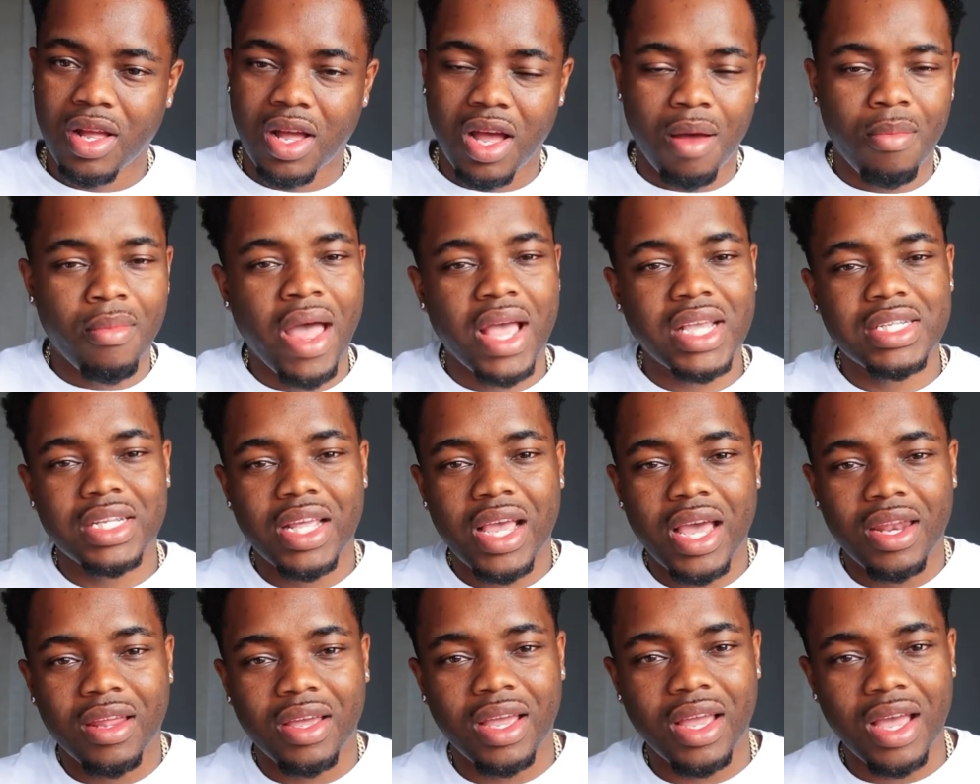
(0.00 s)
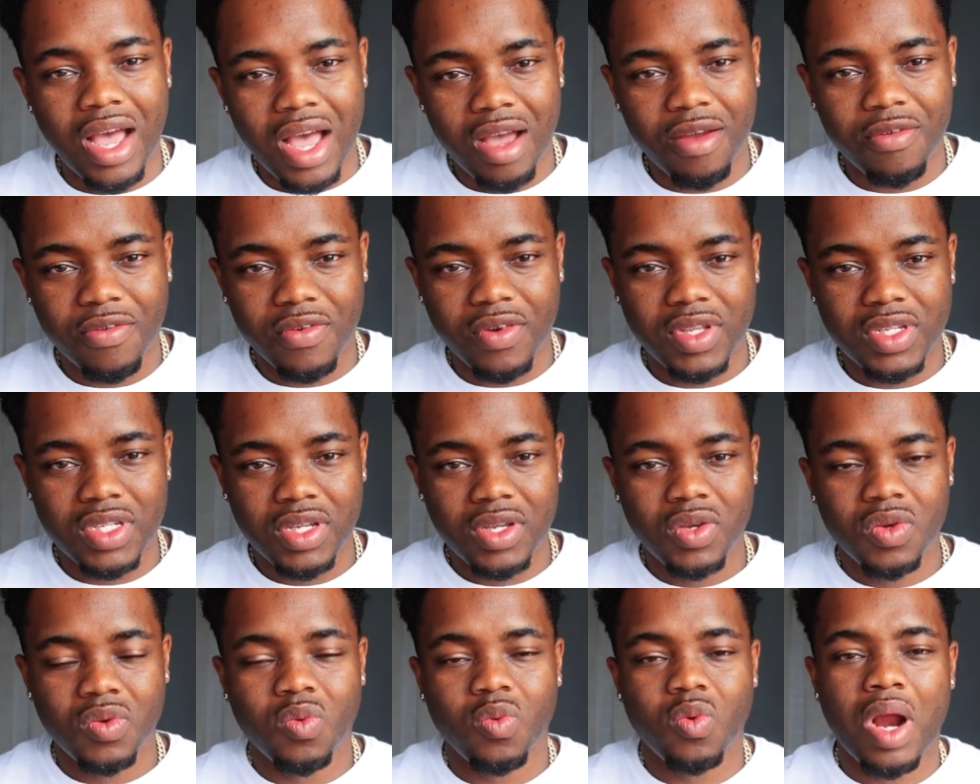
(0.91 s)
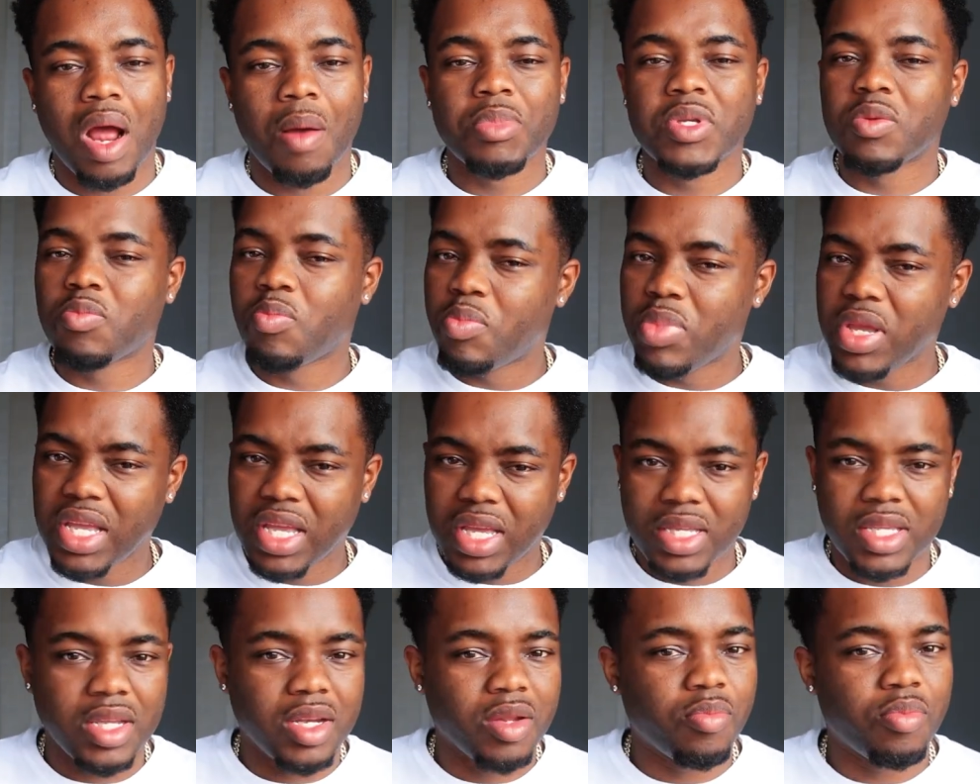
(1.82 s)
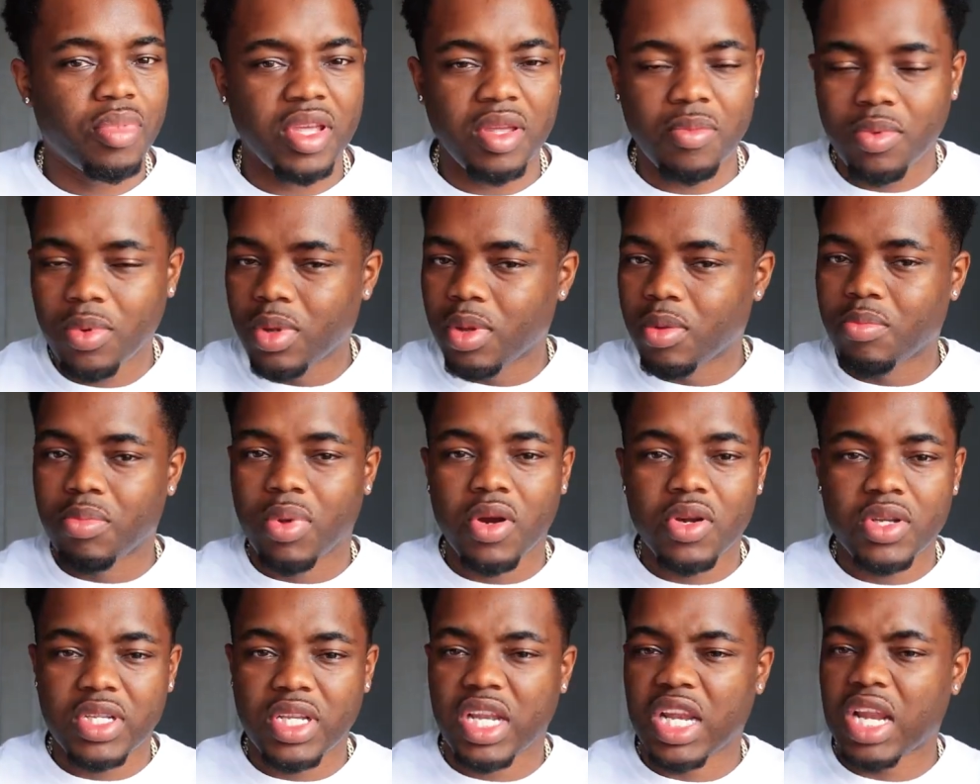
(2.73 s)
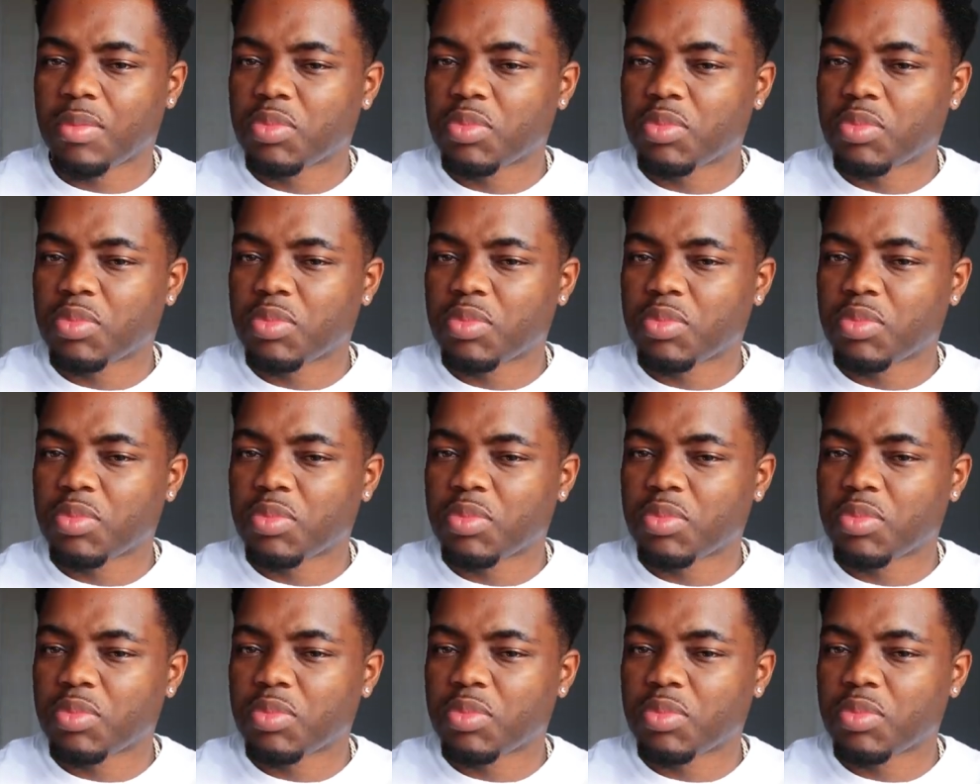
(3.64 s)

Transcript: I'm actually at a conference where I'm speaking to the people in person.